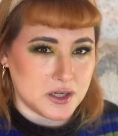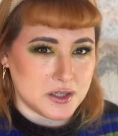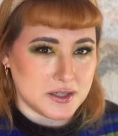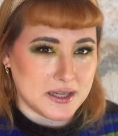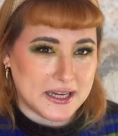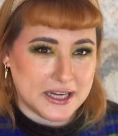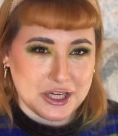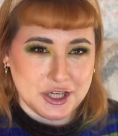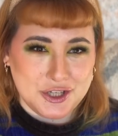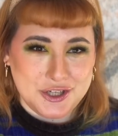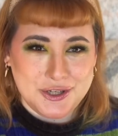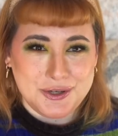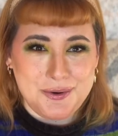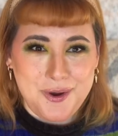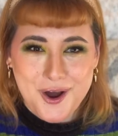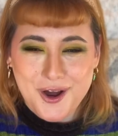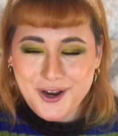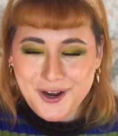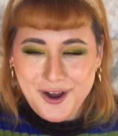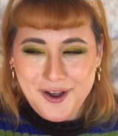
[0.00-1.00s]
Like a
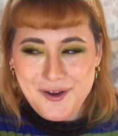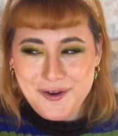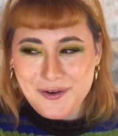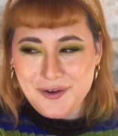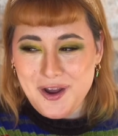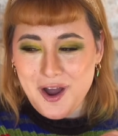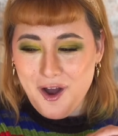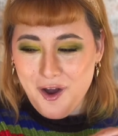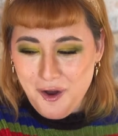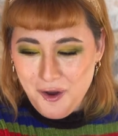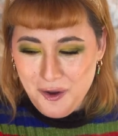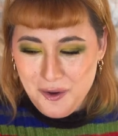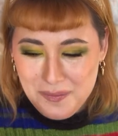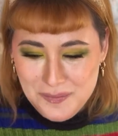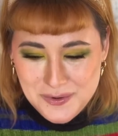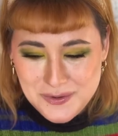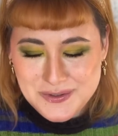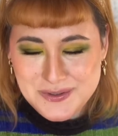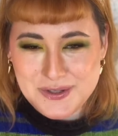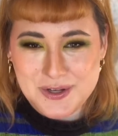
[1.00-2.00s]
QR code
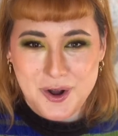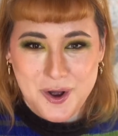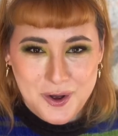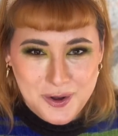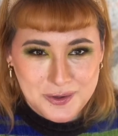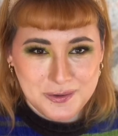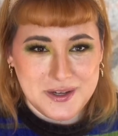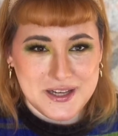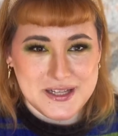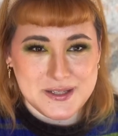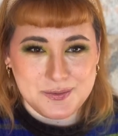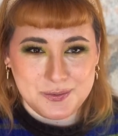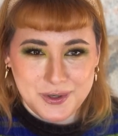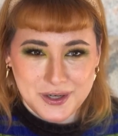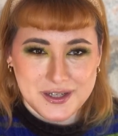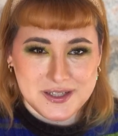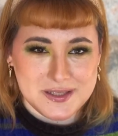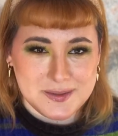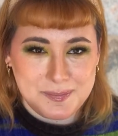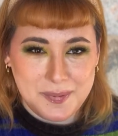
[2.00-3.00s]
almost always
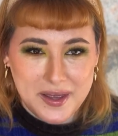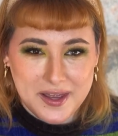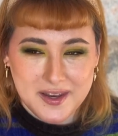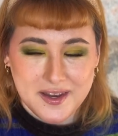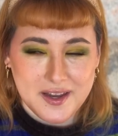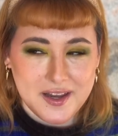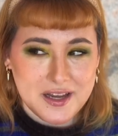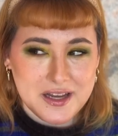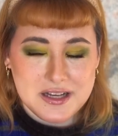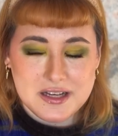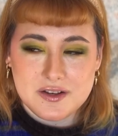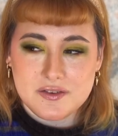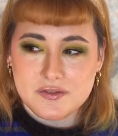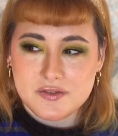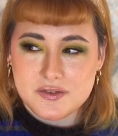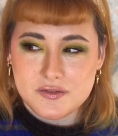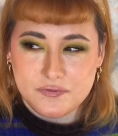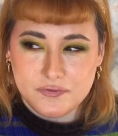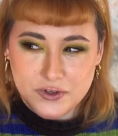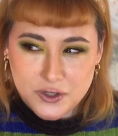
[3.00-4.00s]
works, but
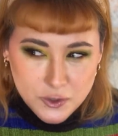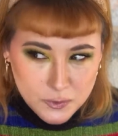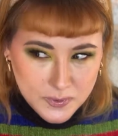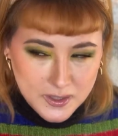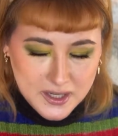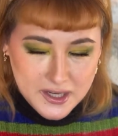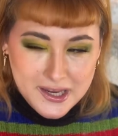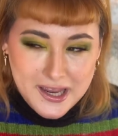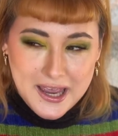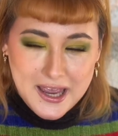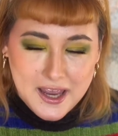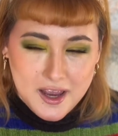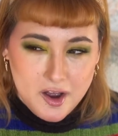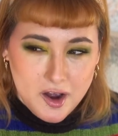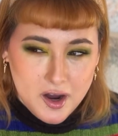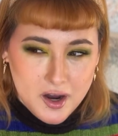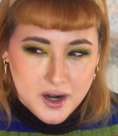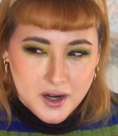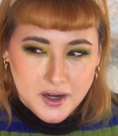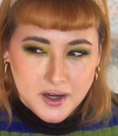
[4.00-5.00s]
viewing
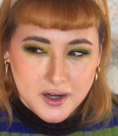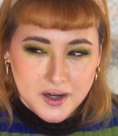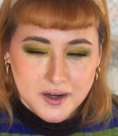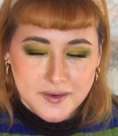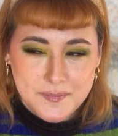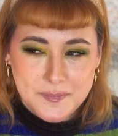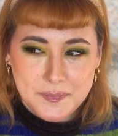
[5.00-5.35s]
AR